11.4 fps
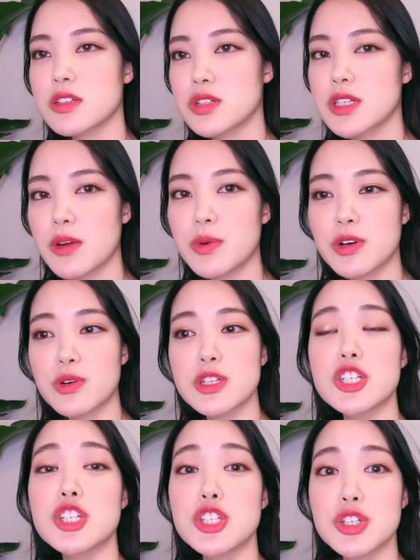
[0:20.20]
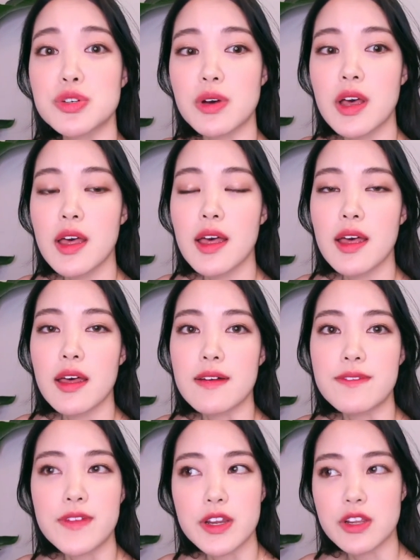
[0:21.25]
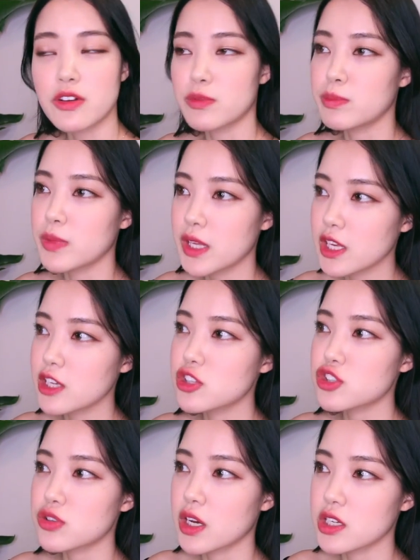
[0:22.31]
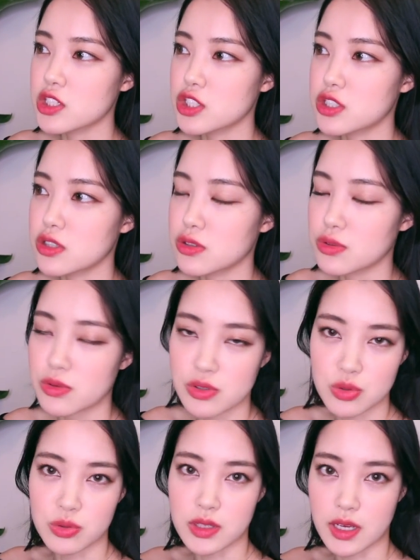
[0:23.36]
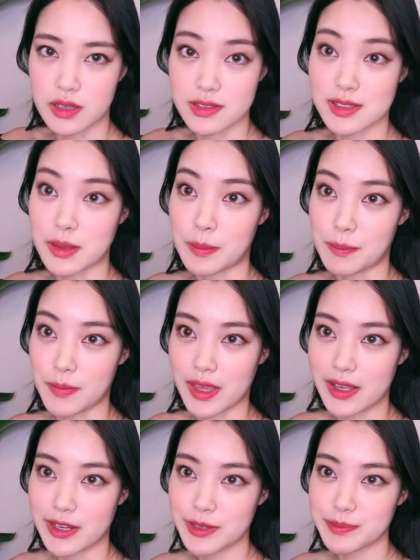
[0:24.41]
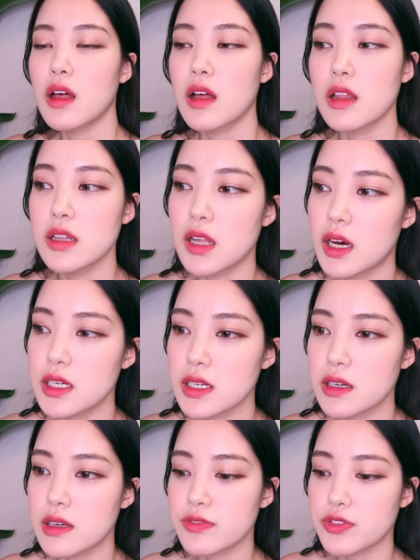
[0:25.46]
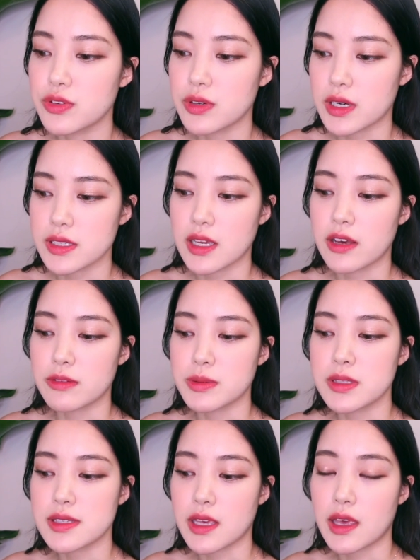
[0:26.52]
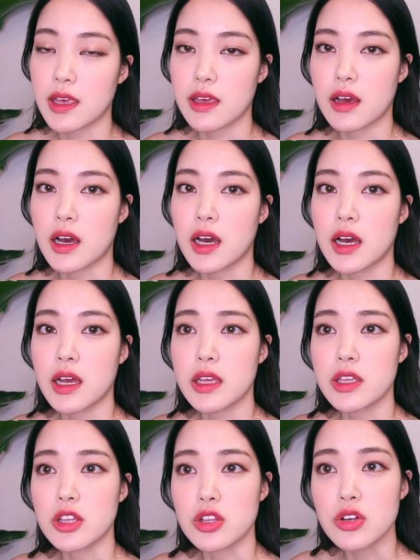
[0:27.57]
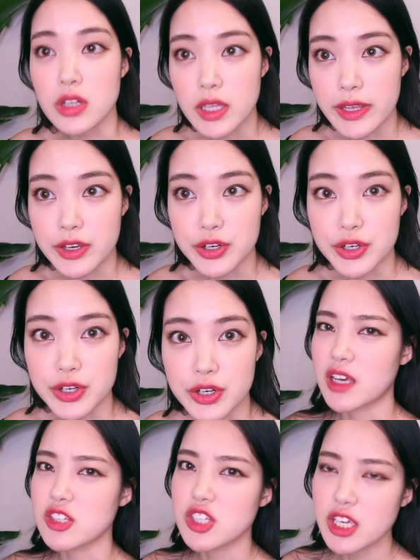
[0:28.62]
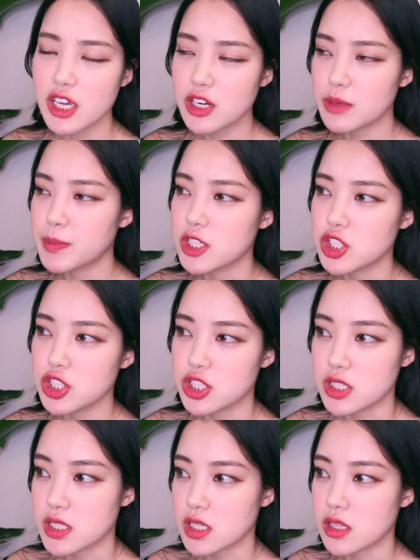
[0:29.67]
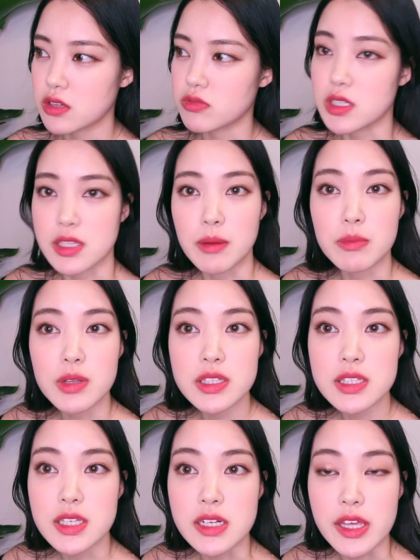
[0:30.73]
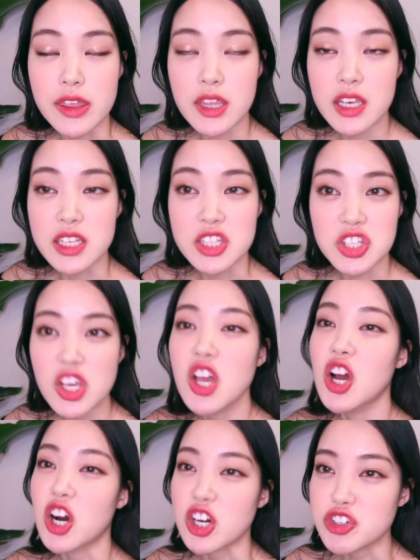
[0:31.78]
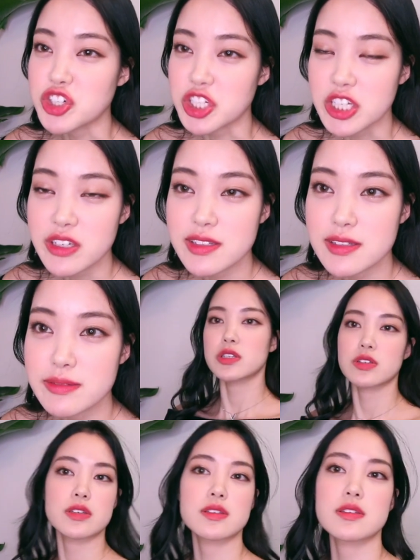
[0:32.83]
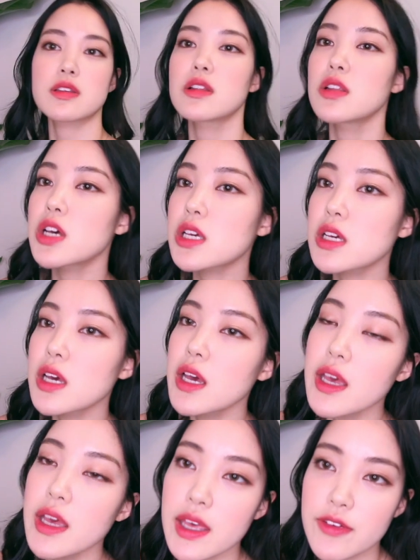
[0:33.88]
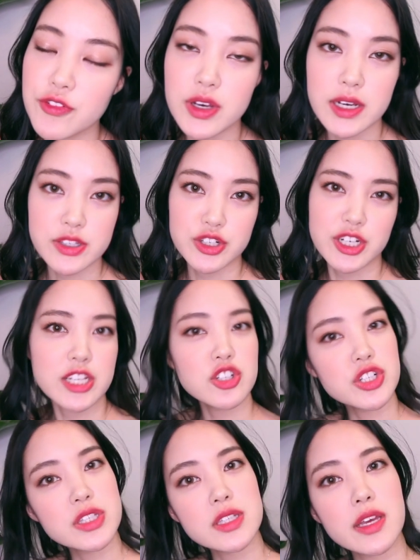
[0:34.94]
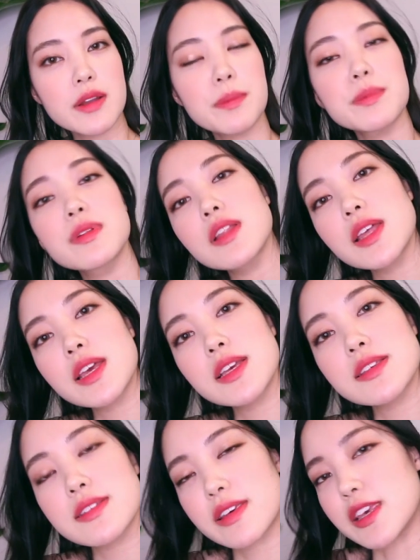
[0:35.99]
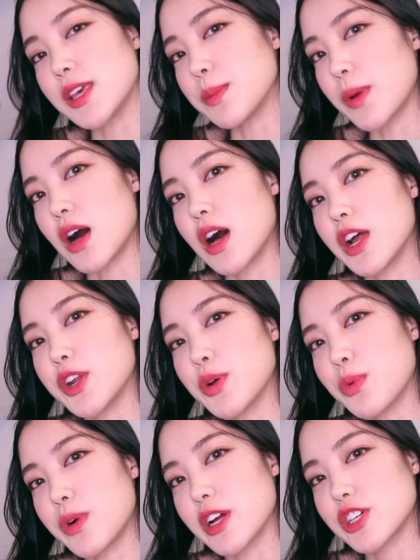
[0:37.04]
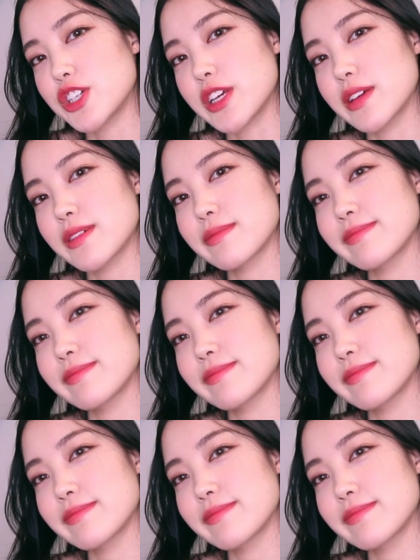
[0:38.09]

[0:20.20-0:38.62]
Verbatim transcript: So today we're going to do a video of me trying to do Son Naeun's makeup. A lot of you guys have been saying I look like her. I was looking at her picture to see the resemblance and I think it's our cheeks. So this is the look. If you guys are interested, please keep on watching.